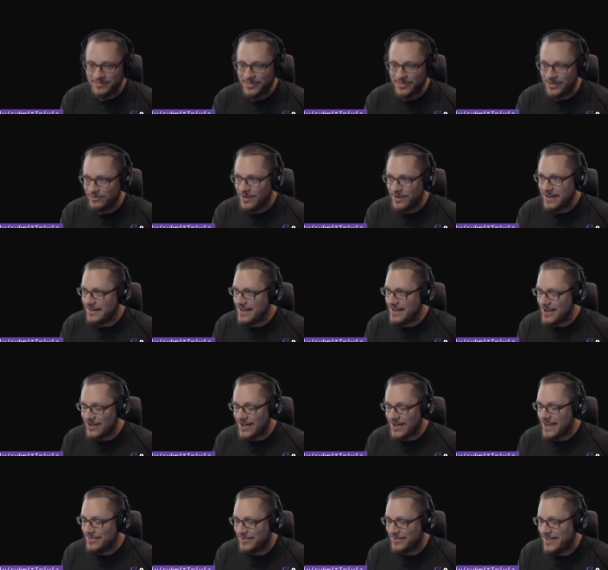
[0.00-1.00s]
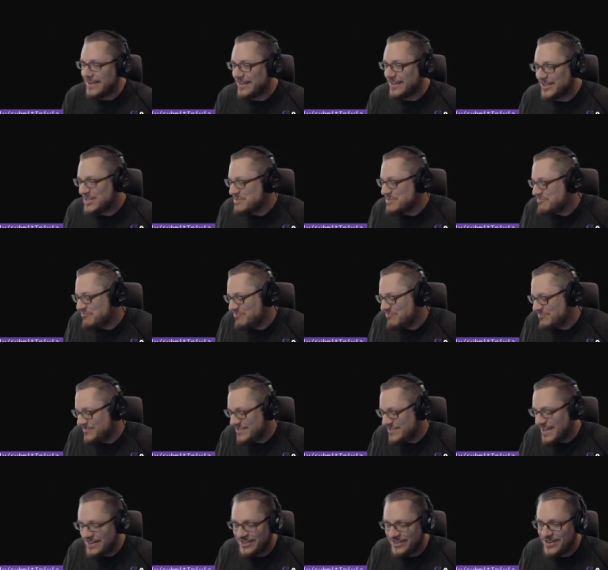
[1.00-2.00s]
But right now, I think
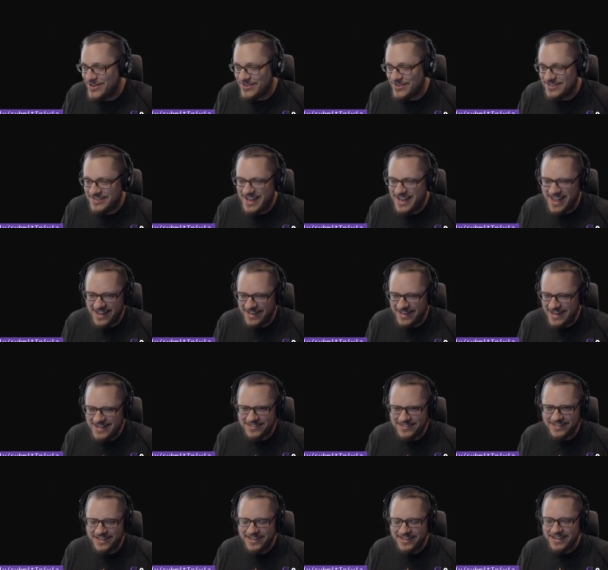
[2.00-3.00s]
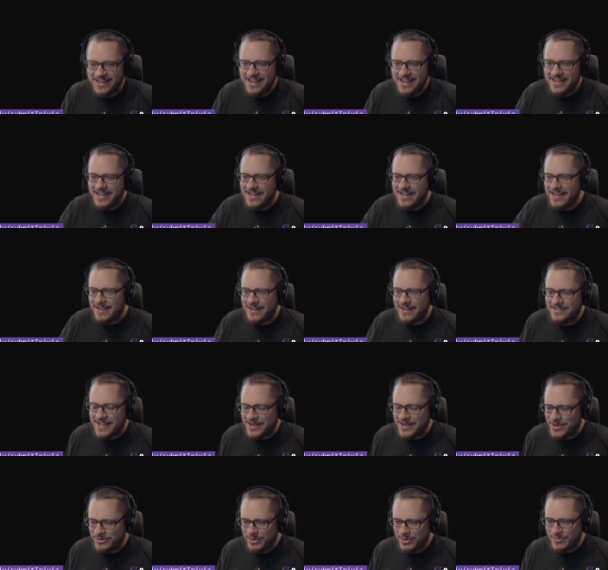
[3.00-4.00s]
10 years, yeah, easily.
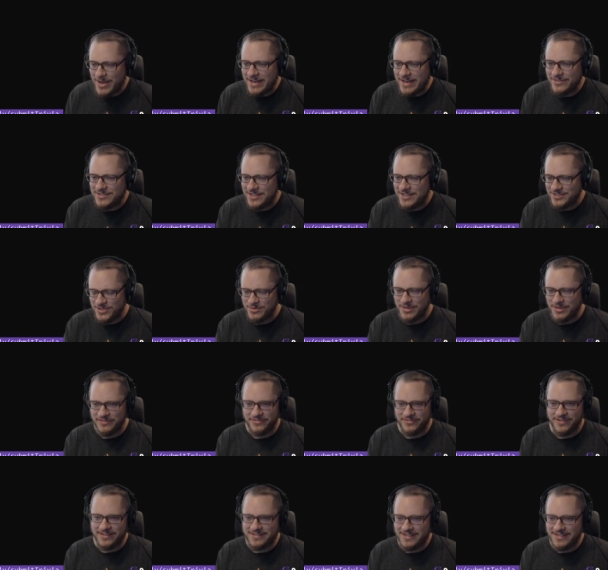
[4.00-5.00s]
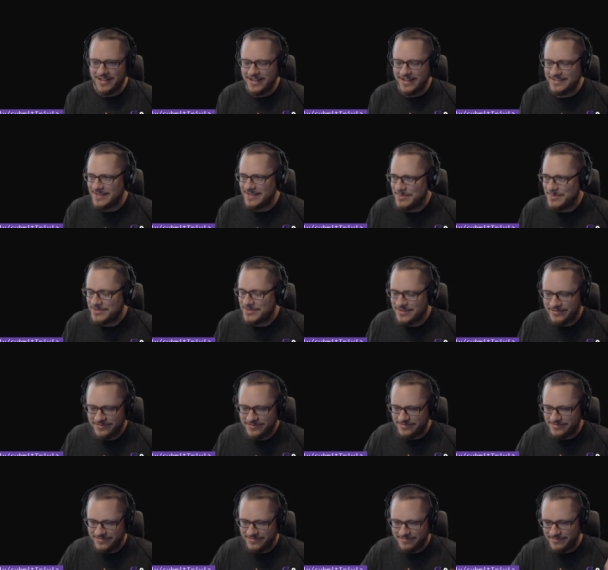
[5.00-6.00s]
10 years, we might even see two different types
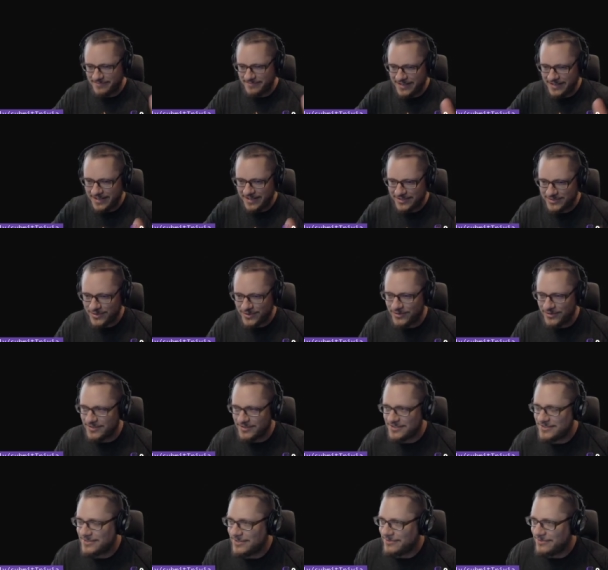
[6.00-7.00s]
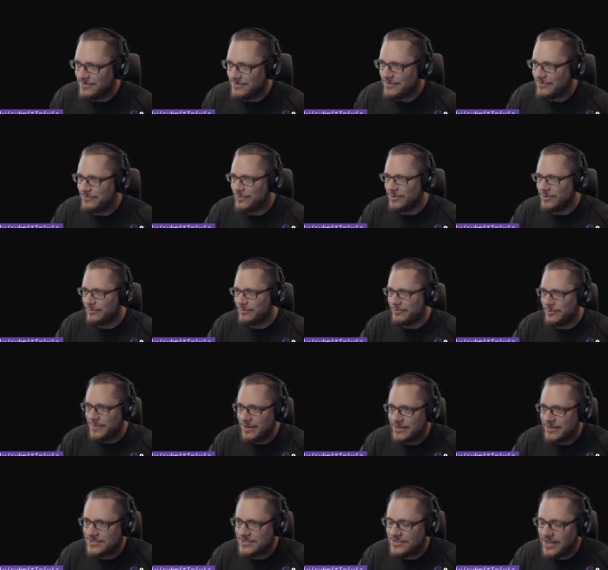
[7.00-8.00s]
of Linux kernels for
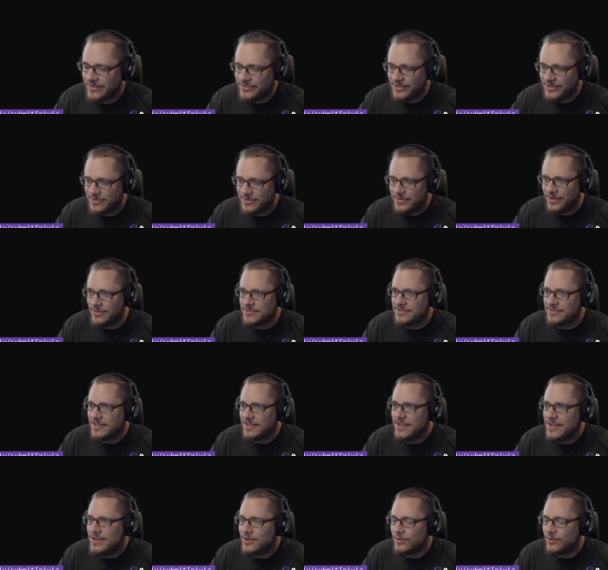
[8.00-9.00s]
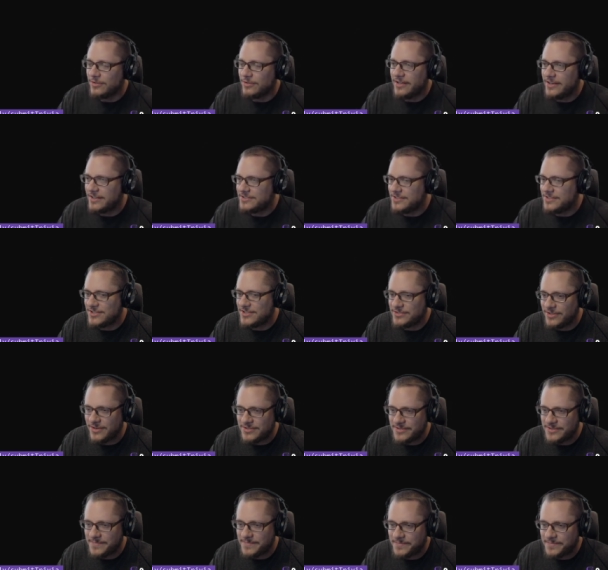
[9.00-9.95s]
Microsoft. Who knows? Or Linux distros.